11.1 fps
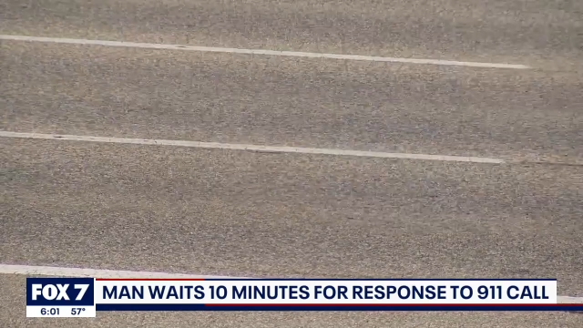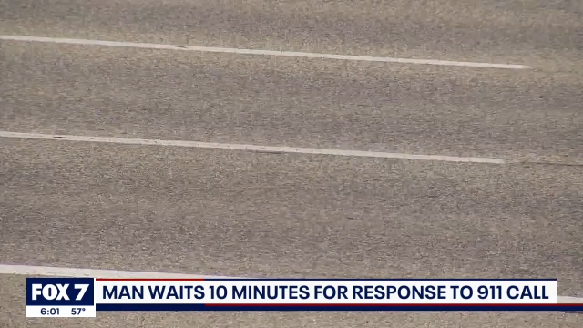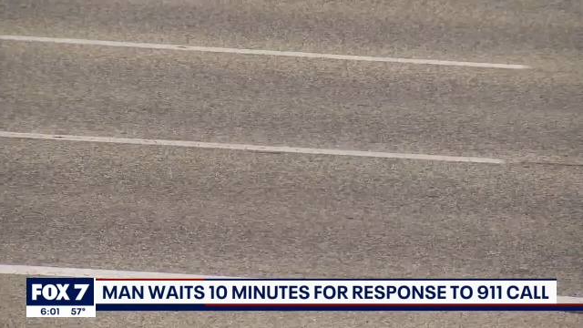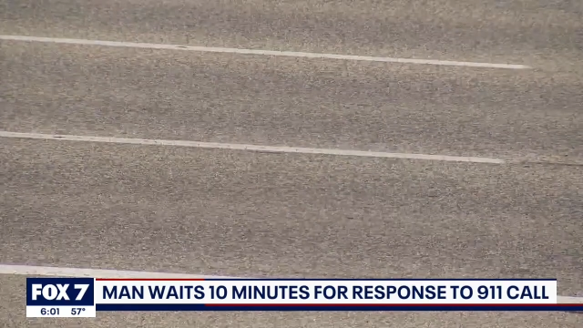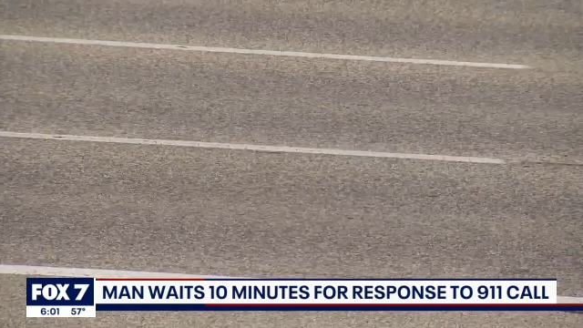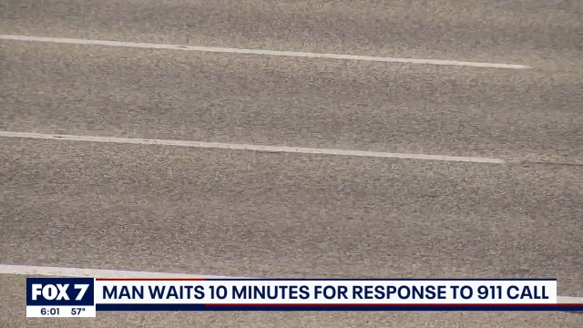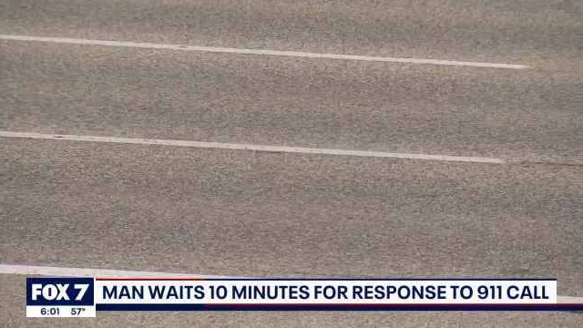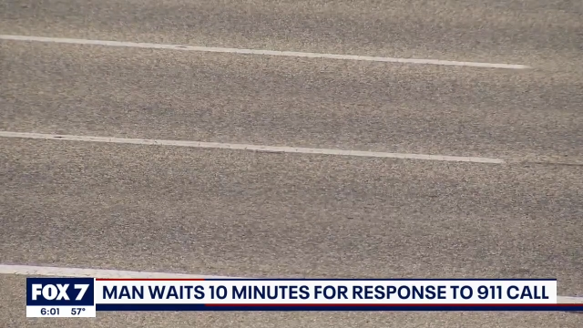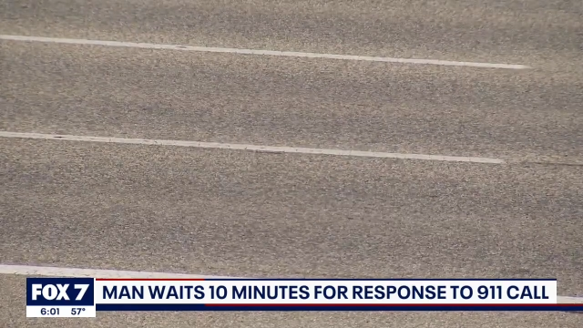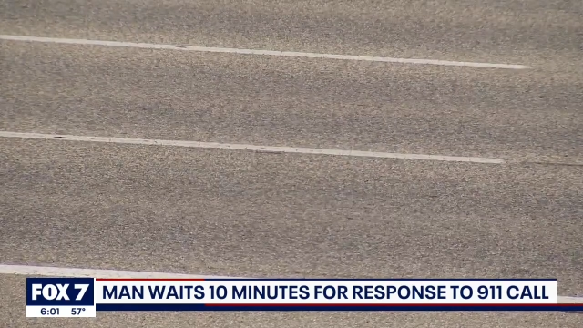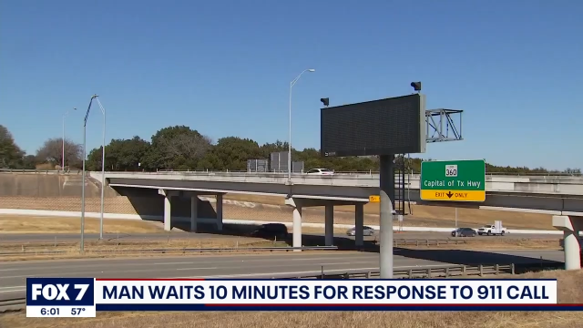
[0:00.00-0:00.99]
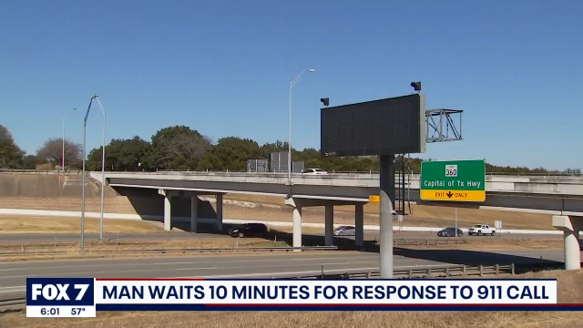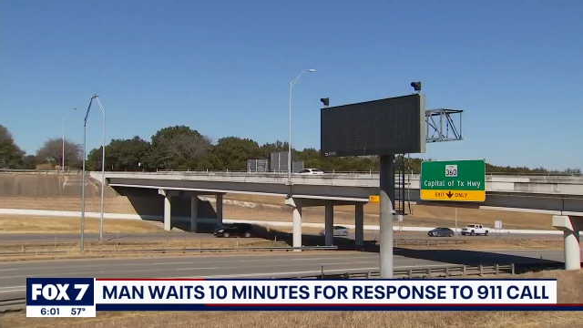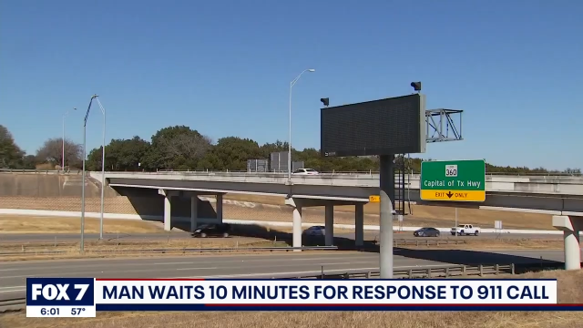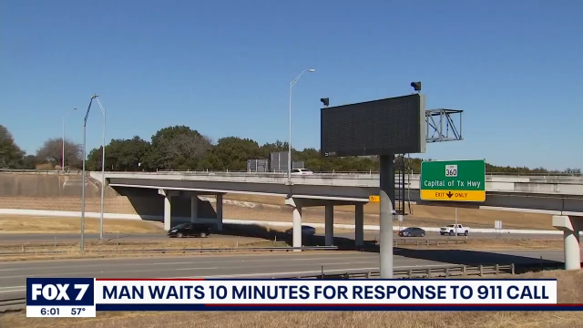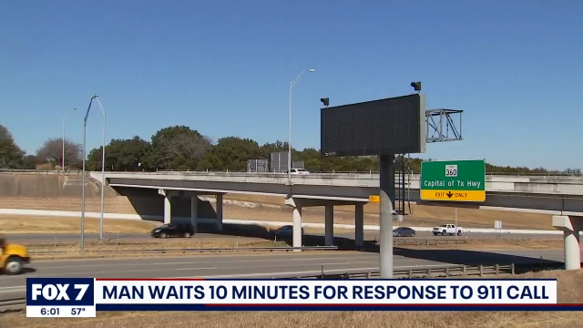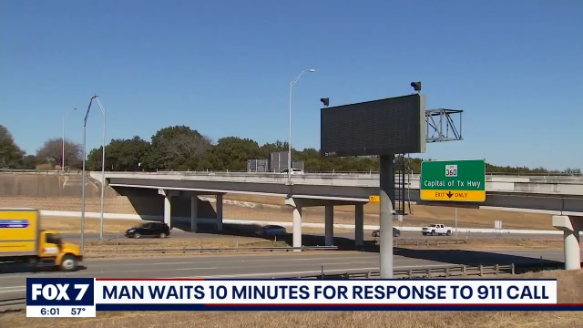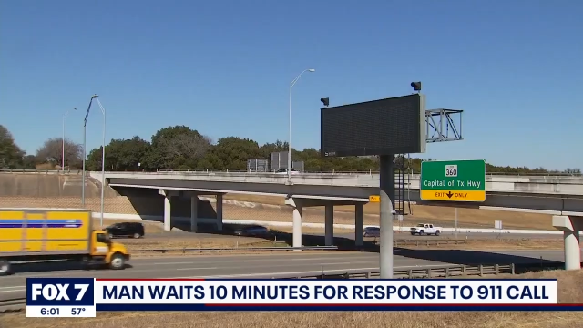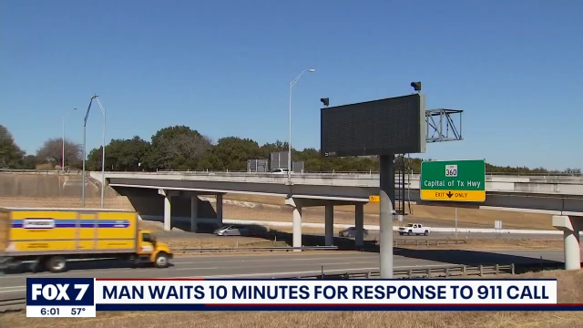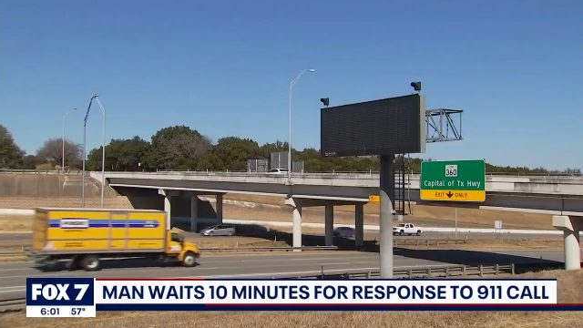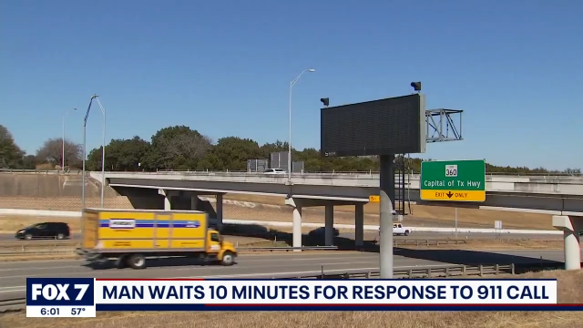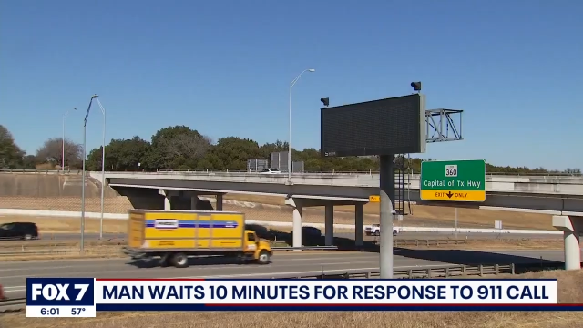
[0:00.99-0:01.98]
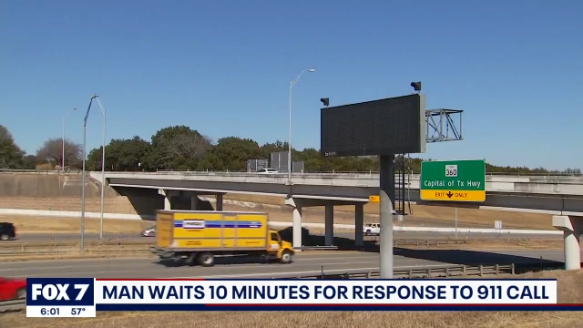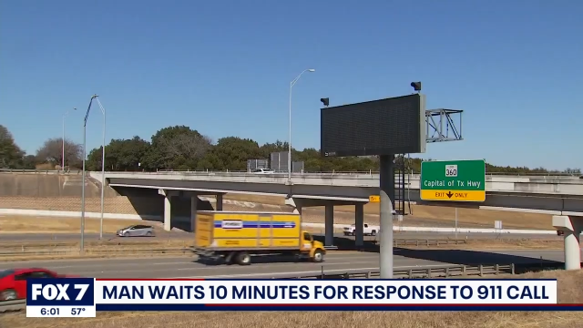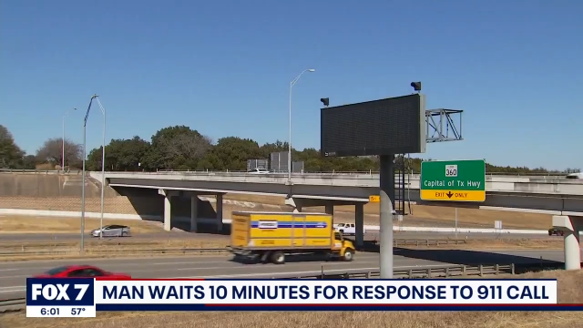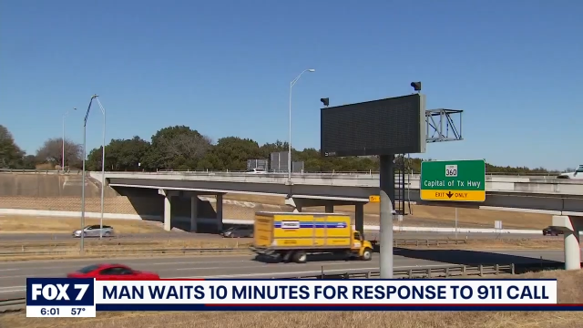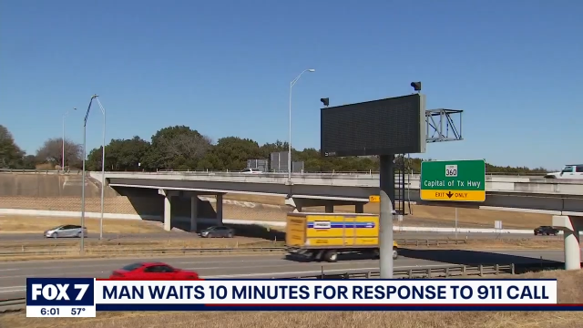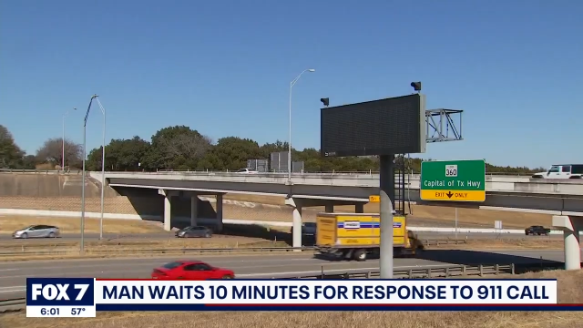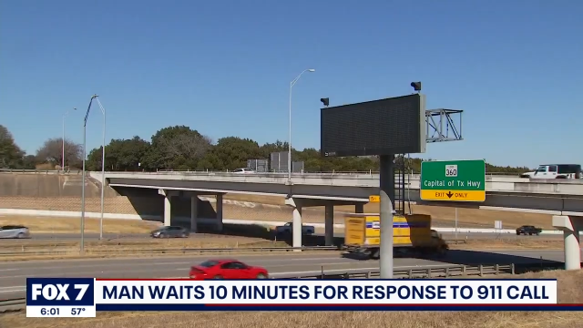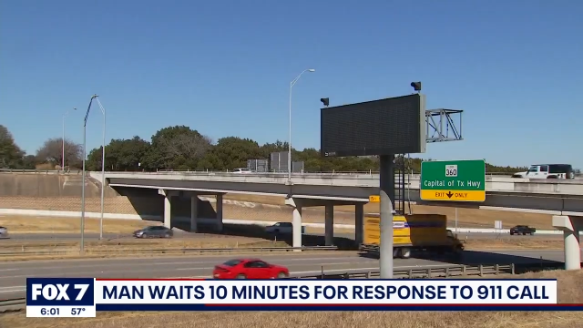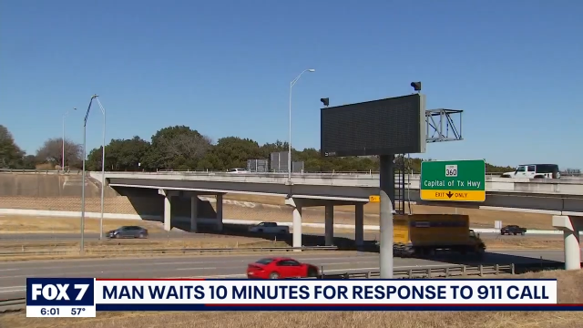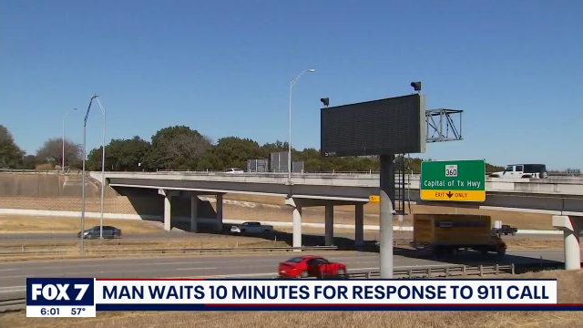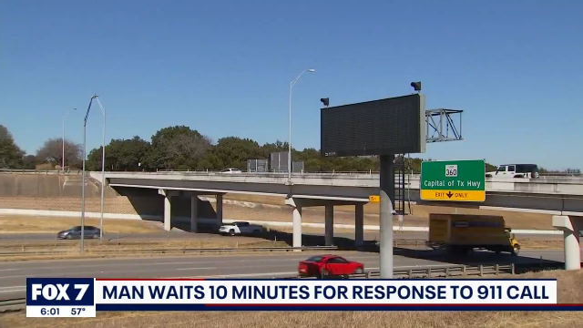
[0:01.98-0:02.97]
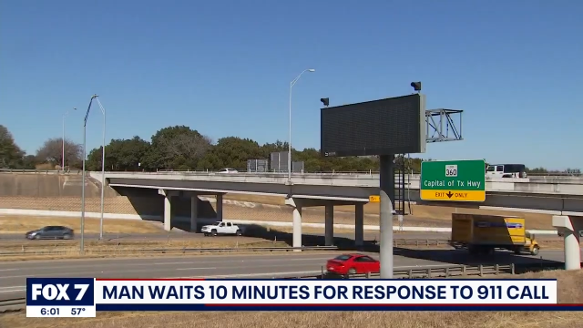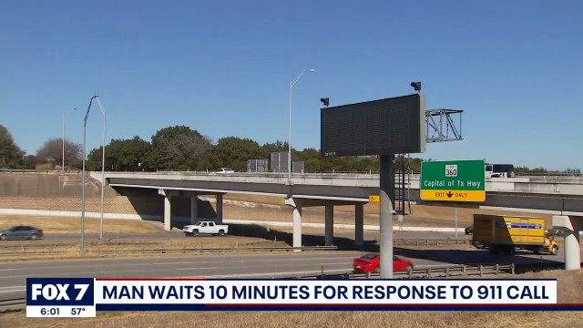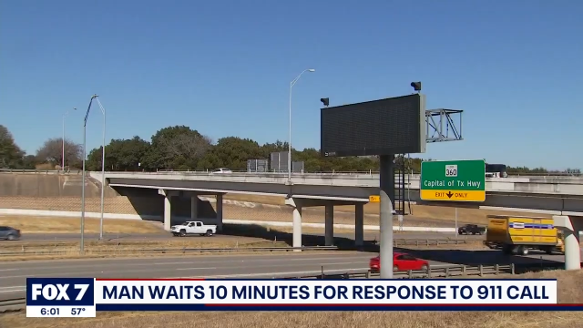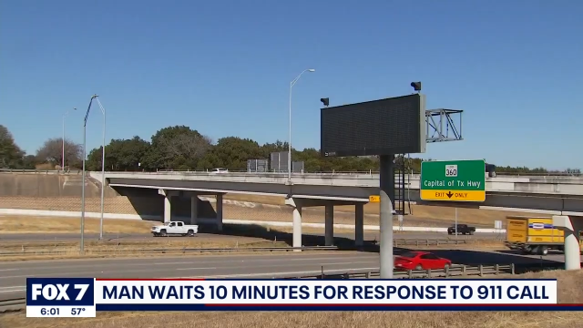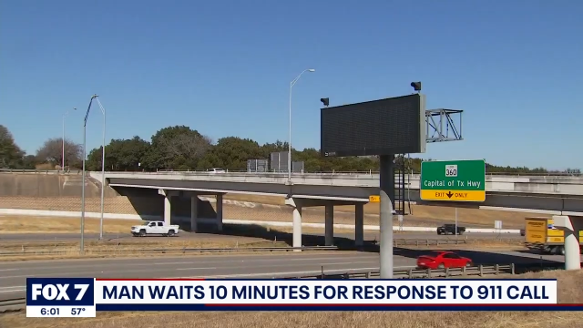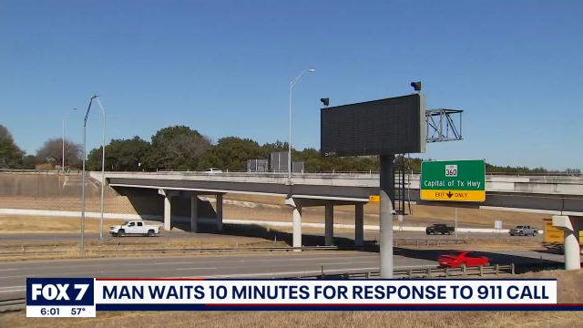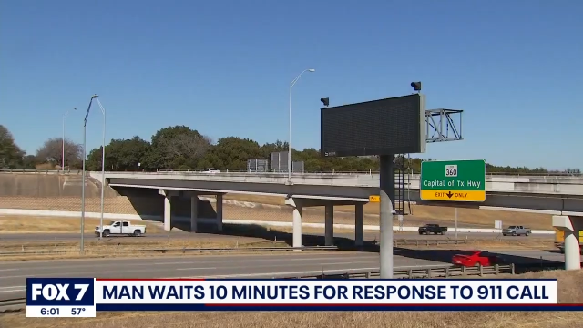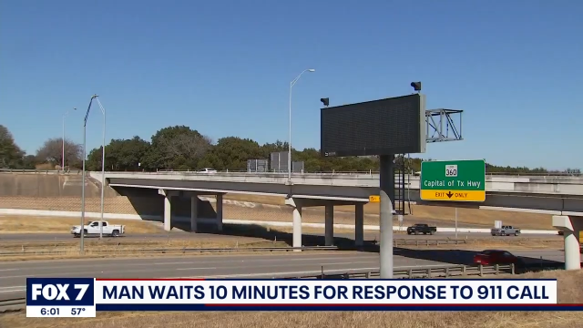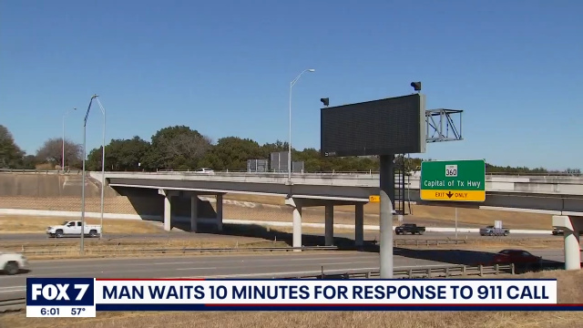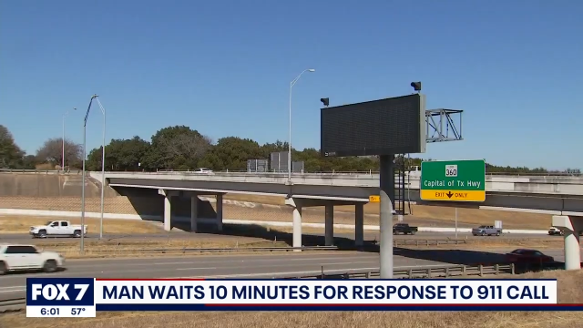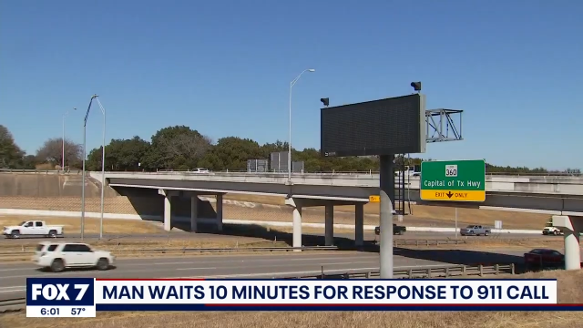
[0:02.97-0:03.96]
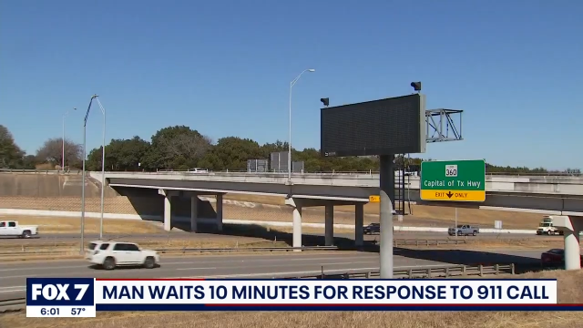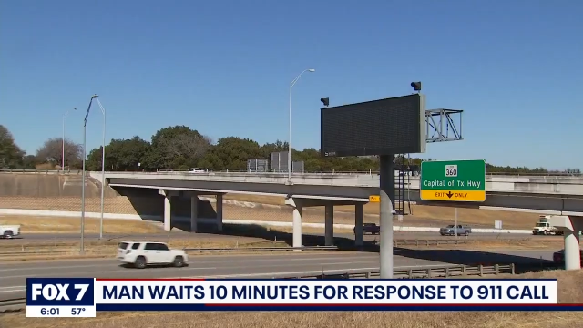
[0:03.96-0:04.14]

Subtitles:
Nobody's mouth can be seen.